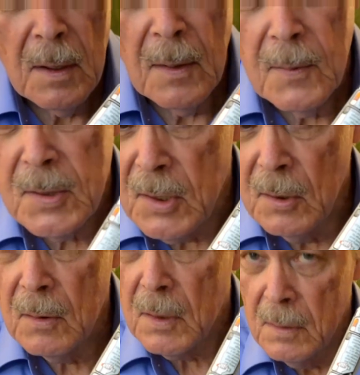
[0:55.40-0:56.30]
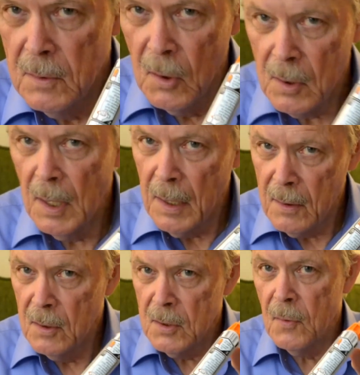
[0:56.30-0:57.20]
still look like
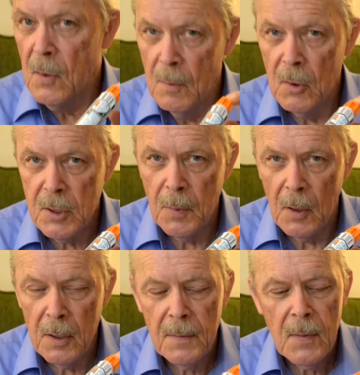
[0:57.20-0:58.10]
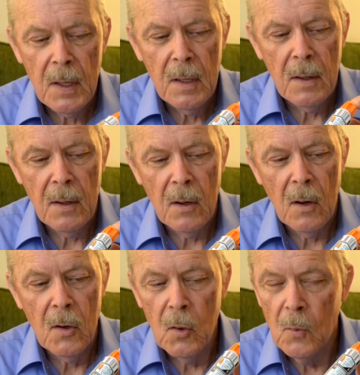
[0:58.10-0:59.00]
this for the most part. There
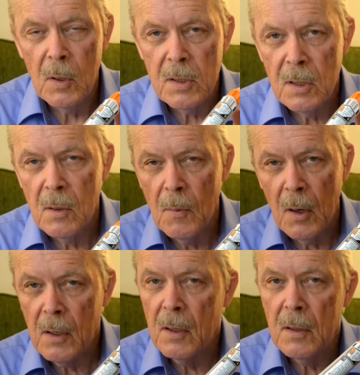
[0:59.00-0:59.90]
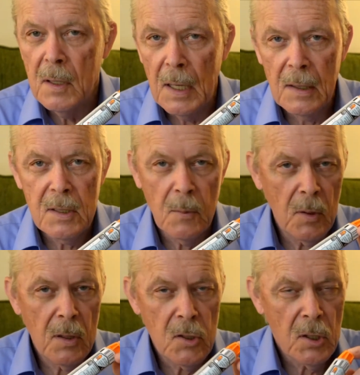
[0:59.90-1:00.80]
are new ones on the market, and some of
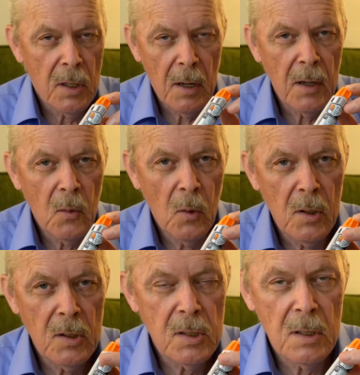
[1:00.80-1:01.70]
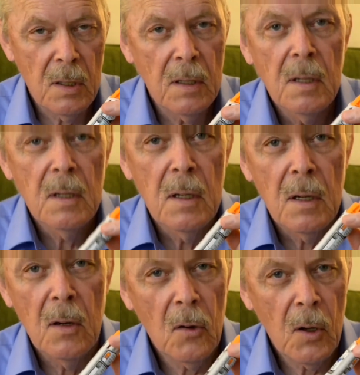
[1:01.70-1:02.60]
the generic ones
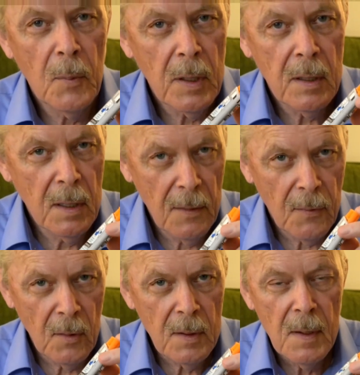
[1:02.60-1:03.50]
look a bit different.